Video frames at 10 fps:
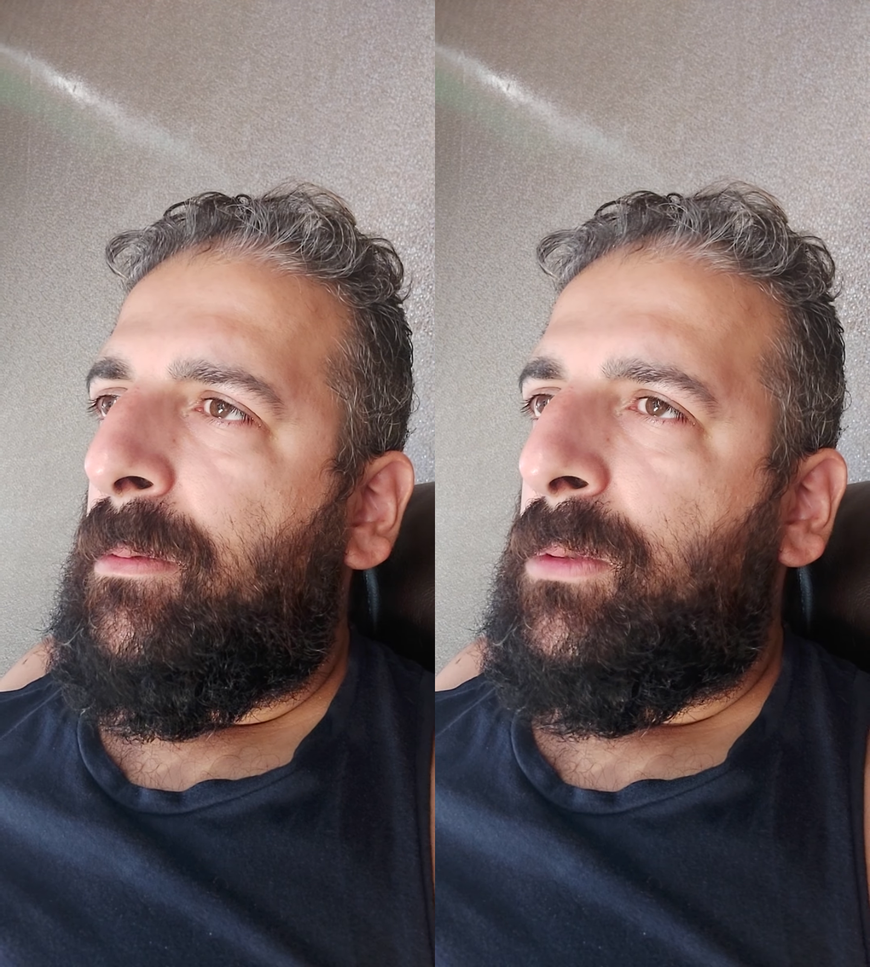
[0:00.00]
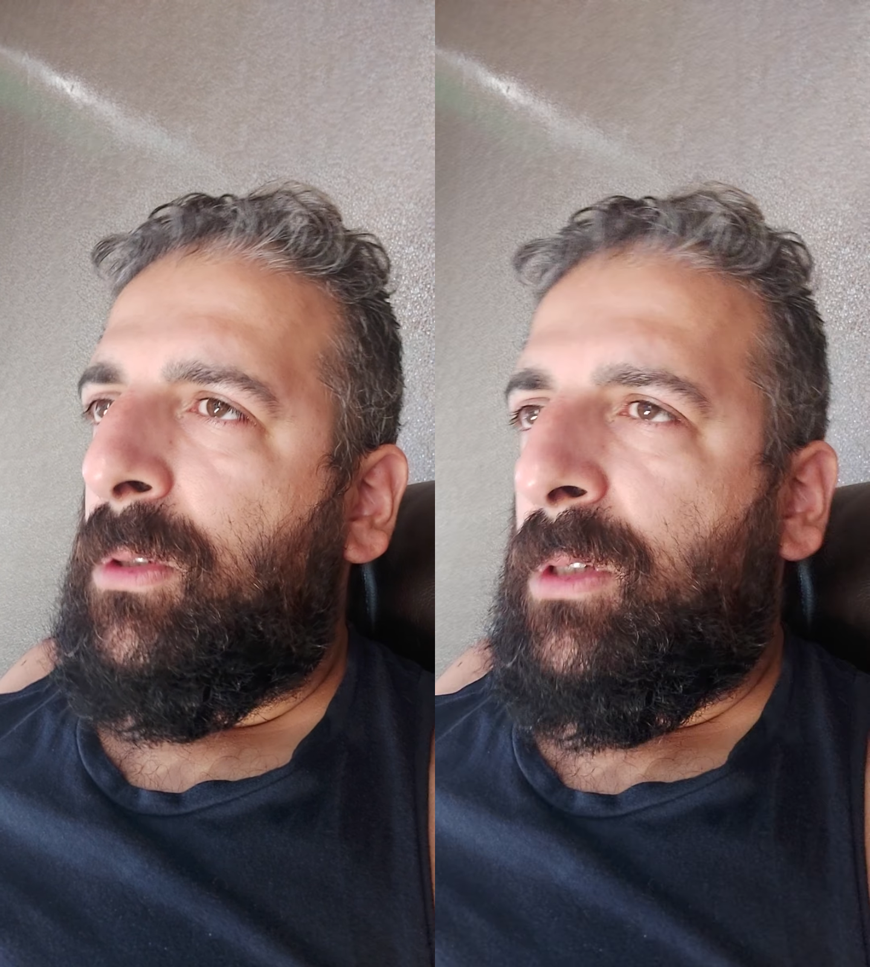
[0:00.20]

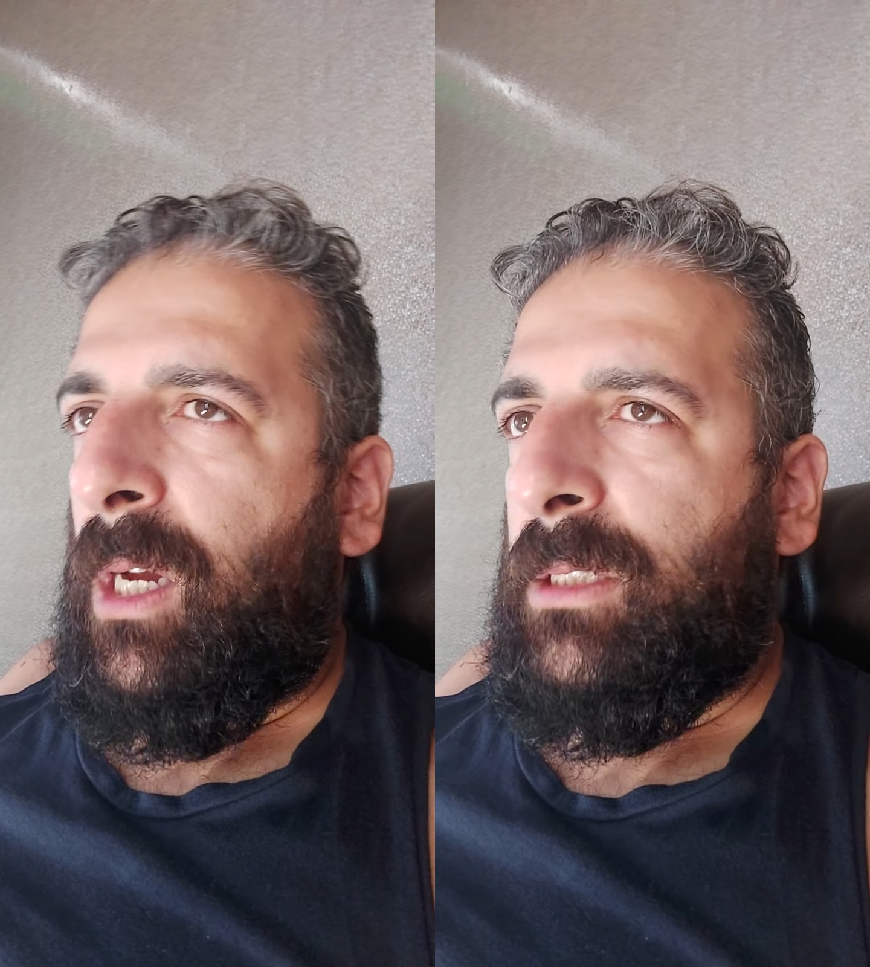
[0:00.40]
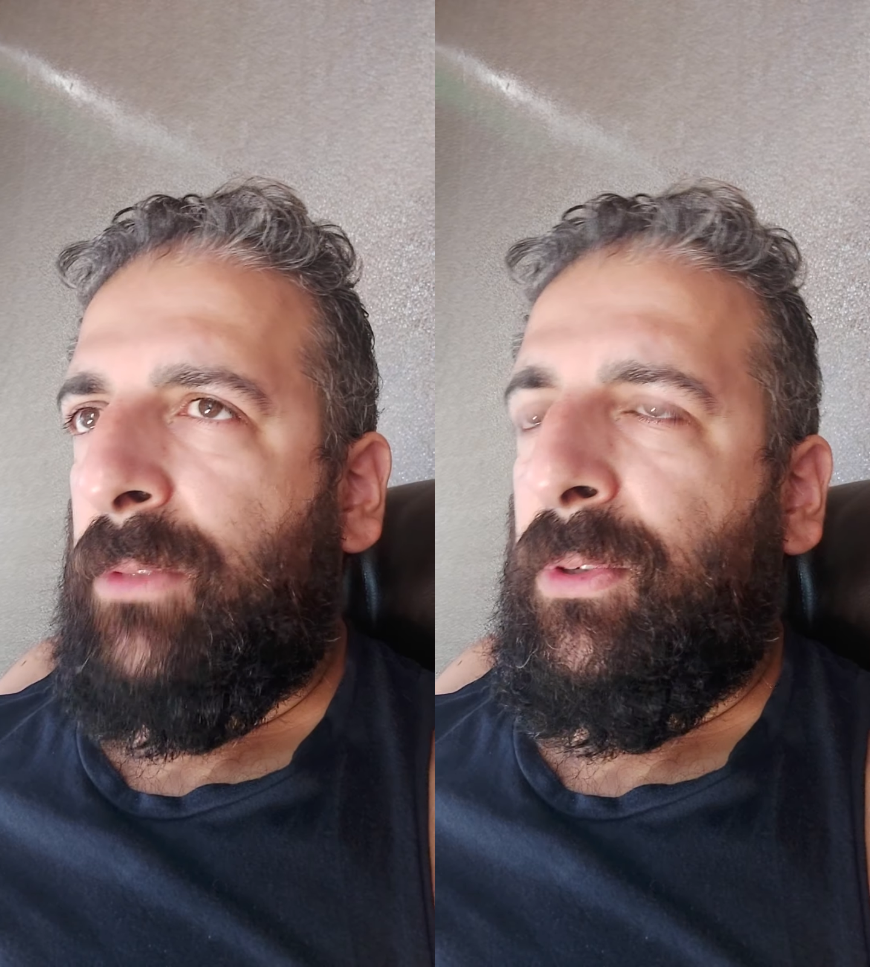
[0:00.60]
So,
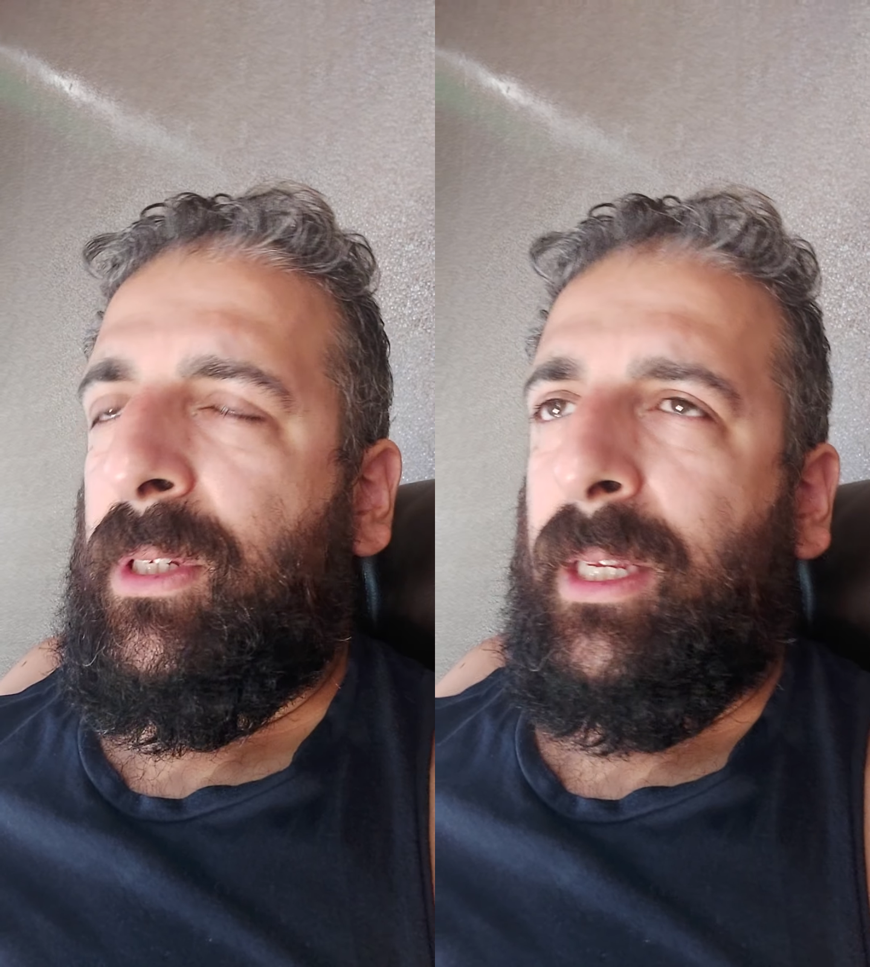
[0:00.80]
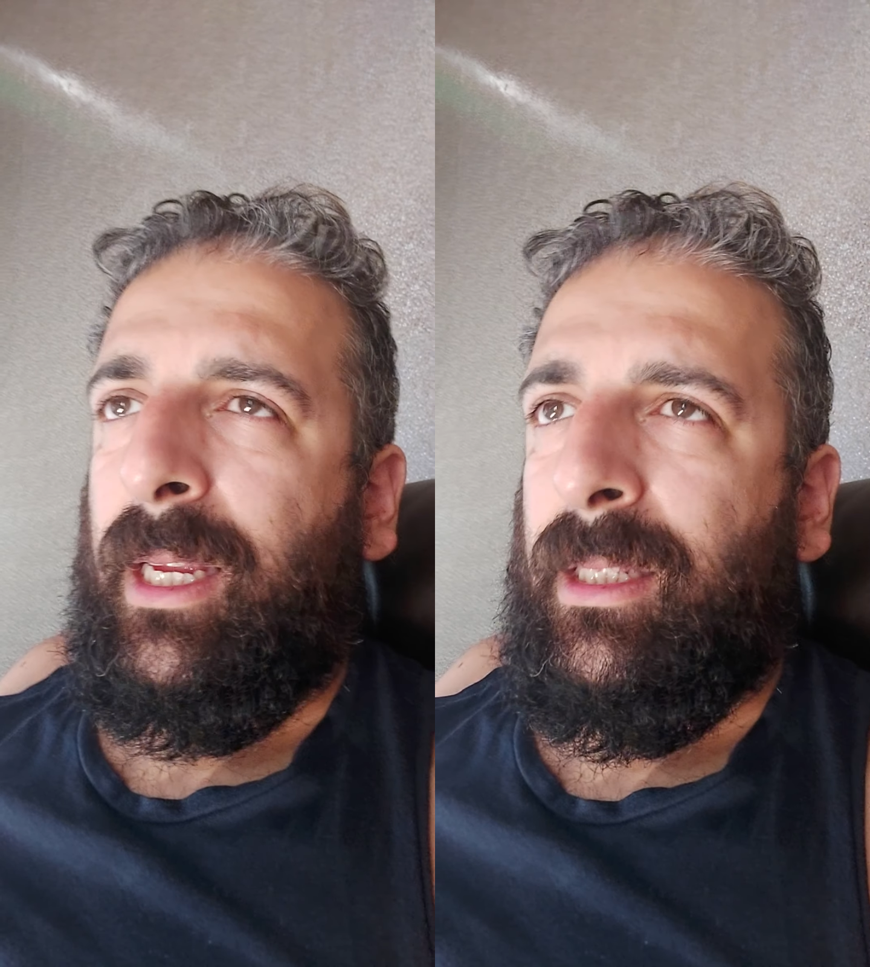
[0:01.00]
guys, if you
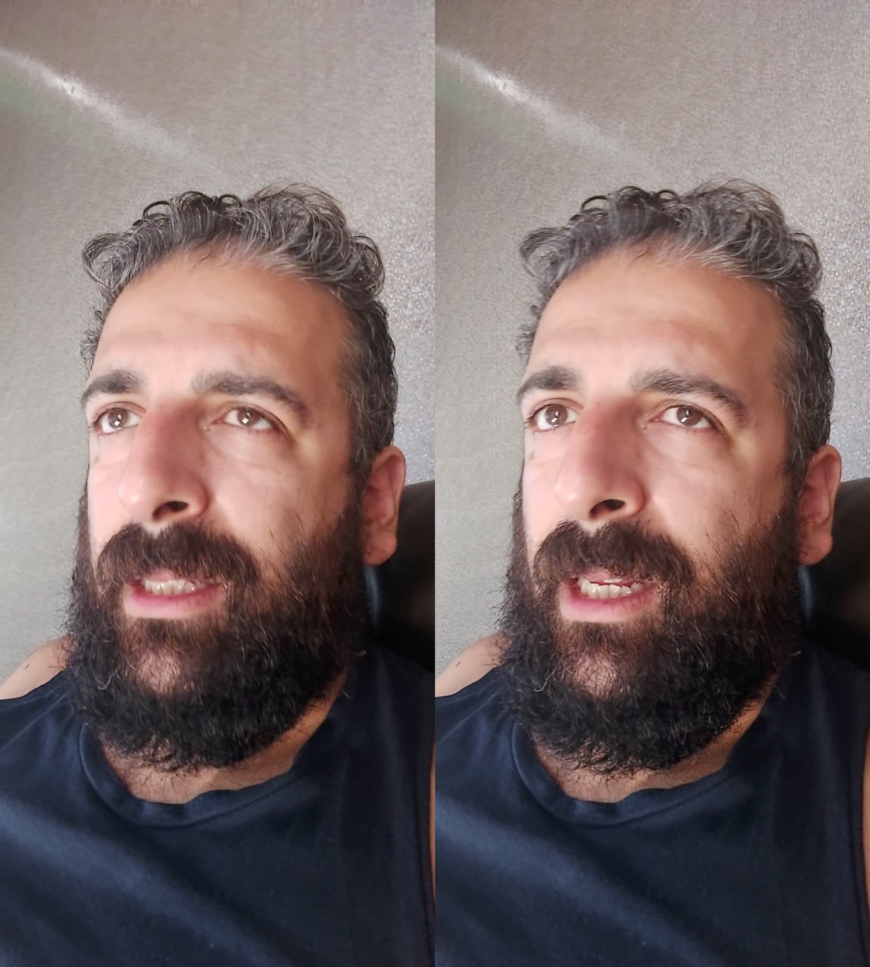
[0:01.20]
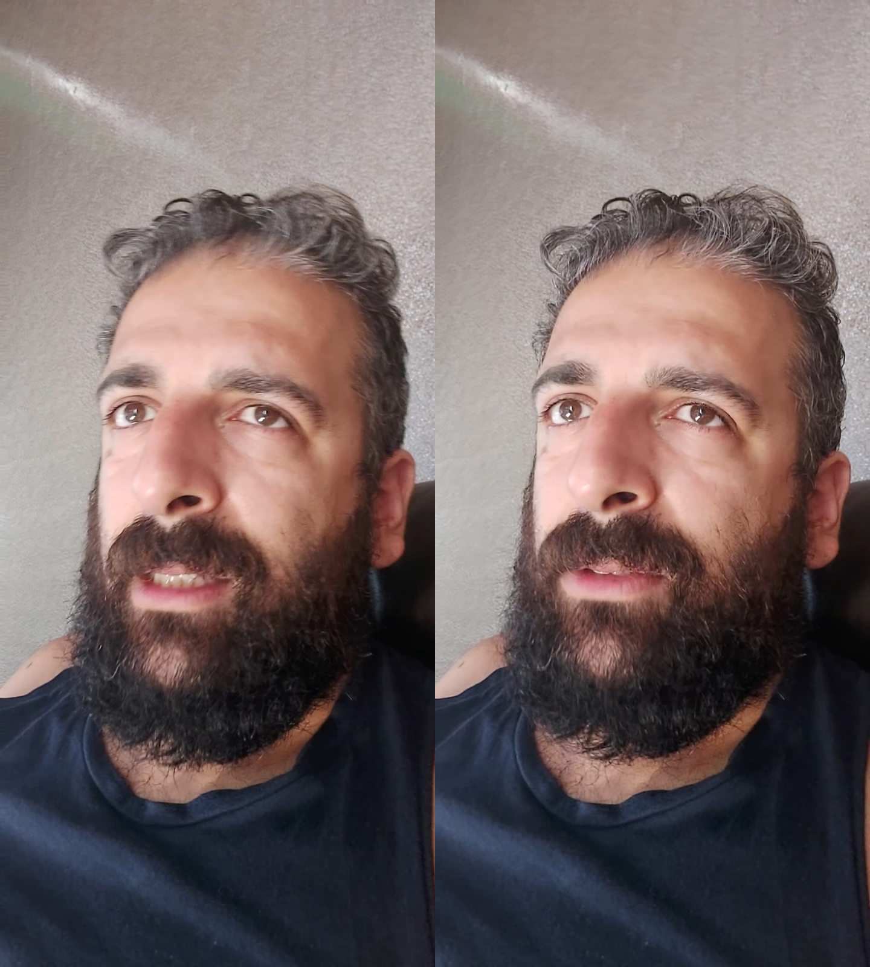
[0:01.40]
take anything out of